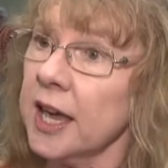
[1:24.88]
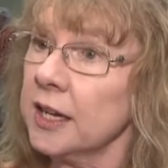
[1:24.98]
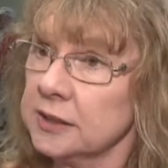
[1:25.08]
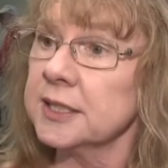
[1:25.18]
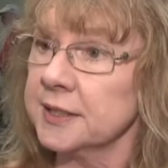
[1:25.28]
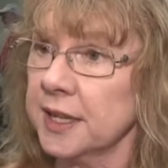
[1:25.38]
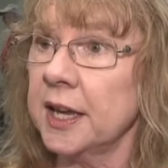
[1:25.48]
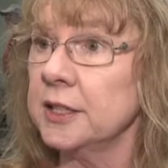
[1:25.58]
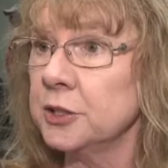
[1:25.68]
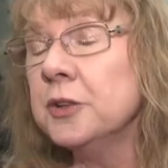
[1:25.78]
had to
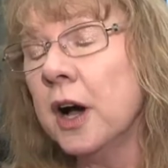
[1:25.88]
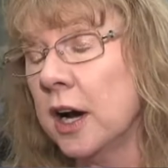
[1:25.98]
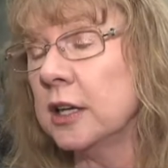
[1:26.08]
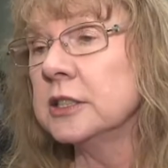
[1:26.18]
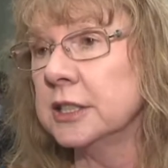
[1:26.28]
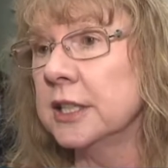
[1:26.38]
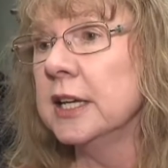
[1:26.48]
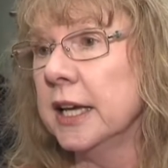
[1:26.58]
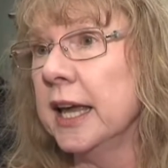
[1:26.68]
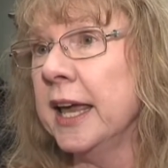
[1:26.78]
say to heart,
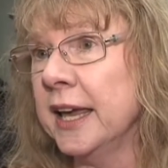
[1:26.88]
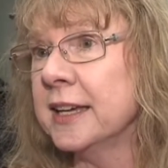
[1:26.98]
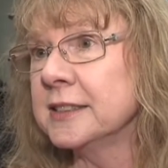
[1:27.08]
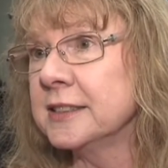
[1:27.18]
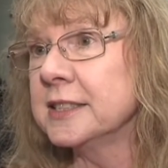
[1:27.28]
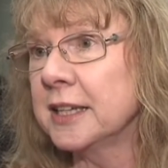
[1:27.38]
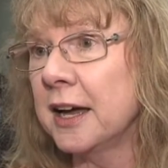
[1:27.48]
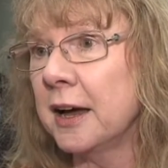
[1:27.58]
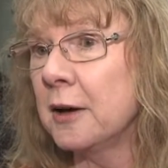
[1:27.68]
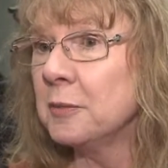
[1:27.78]
and
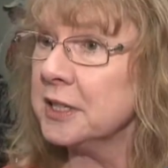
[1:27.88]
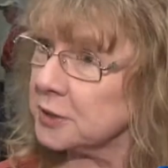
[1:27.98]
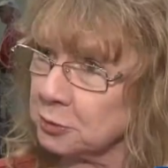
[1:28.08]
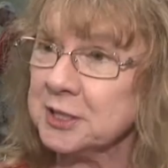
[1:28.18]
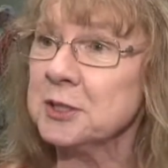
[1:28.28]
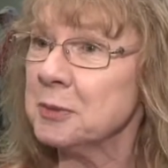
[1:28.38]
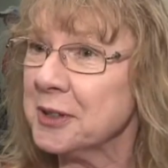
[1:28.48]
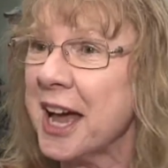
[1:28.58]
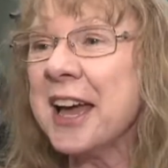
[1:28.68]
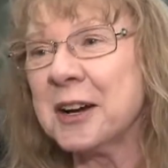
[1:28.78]
um, he's a reasonable
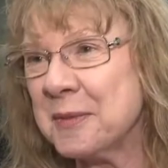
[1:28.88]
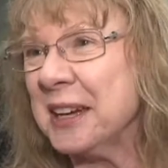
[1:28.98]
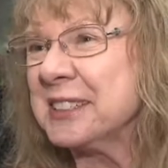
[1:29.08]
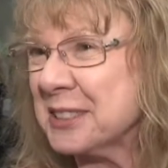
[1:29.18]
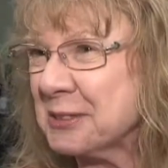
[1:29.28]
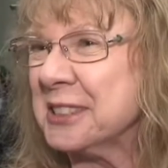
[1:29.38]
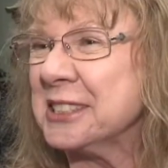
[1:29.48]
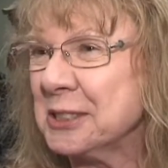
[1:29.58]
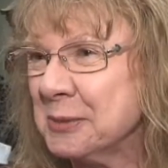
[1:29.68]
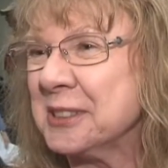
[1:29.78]
guy. Our mayor's a
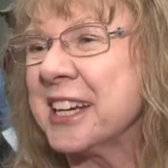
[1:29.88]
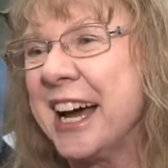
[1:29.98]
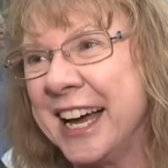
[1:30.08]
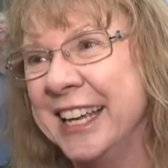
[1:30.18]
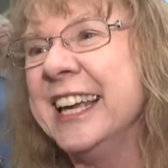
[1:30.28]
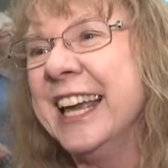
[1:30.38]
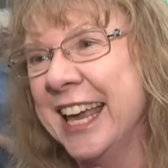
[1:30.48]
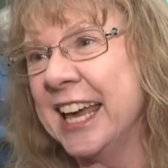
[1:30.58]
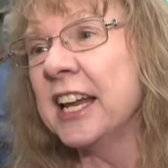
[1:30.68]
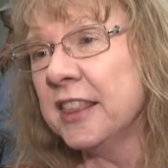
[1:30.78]
reasonable guy,
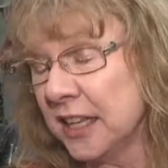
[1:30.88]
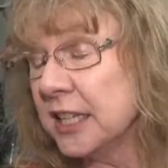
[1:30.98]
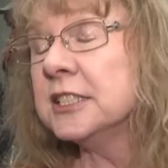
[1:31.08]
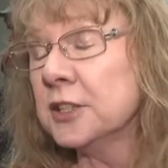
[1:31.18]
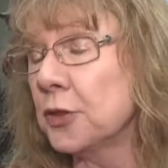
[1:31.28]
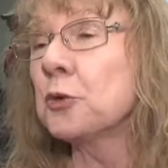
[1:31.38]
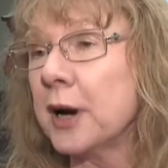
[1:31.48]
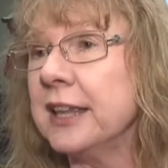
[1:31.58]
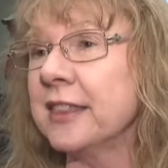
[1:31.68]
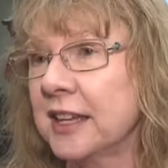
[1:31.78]
and I think he did the
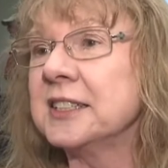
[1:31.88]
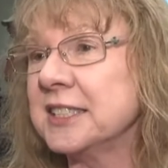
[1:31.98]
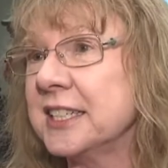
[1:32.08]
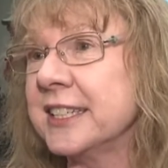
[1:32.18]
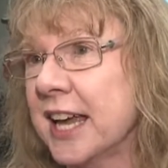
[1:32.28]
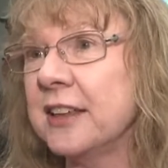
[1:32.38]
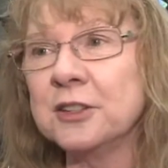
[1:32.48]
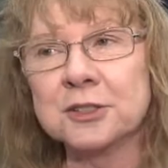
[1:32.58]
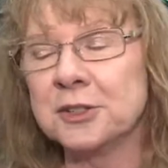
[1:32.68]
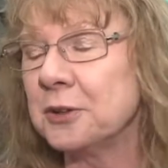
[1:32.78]
right thing today.
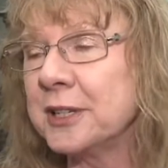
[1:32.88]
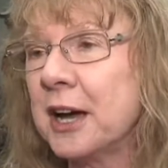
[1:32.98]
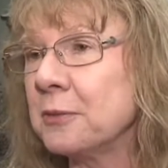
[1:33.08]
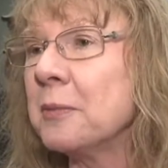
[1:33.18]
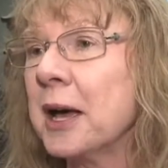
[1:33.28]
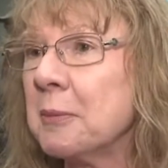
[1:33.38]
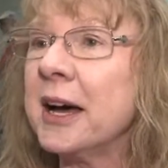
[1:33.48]
There's no doubt in my